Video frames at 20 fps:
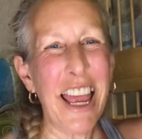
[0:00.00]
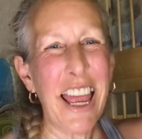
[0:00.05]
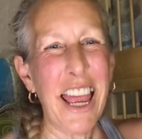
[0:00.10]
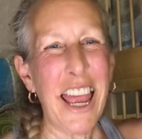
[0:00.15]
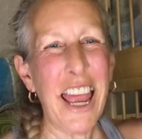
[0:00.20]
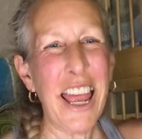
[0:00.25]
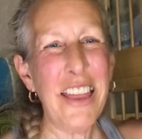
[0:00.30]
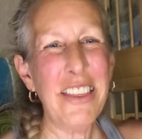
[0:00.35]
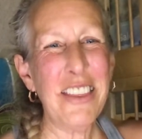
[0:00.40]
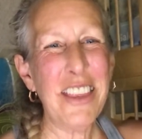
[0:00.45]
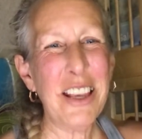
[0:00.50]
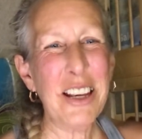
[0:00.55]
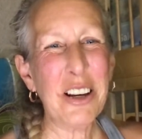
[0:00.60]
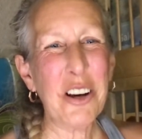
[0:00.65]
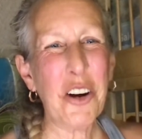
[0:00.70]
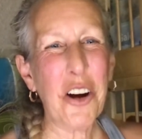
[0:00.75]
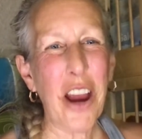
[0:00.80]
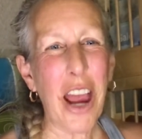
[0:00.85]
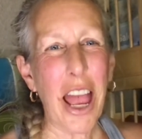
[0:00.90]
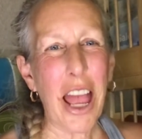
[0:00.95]
And then
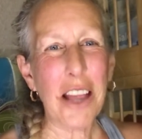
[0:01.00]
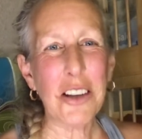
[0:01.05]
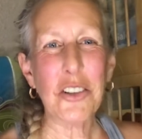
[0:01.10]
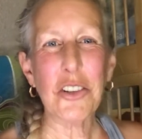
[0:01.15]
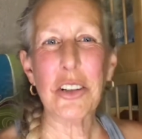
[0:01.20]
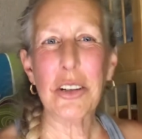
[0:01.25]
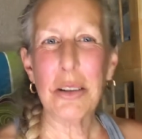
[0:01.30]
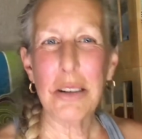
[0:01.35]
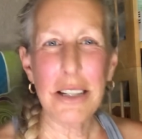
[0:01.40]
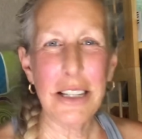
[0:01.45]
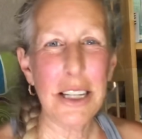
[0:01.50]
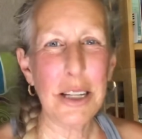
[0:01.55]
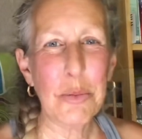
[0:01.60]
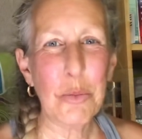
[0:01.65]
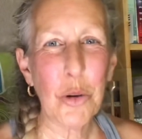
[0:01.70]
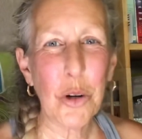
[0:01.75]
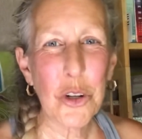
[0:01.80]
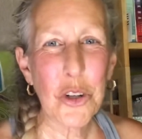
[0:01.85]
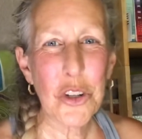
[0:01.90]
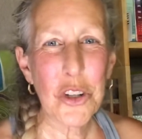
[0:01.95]
crash, need
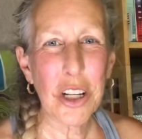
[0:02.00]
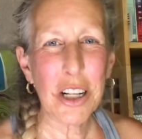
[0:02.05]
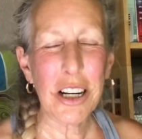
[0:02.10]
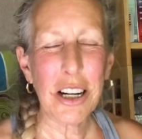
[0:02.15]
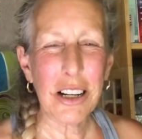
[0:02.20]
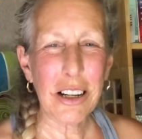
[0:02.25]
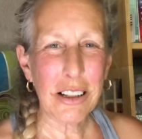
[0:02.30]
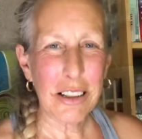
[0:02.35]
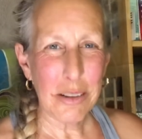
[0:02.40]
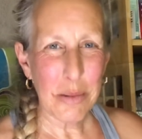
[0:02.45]
more sugar.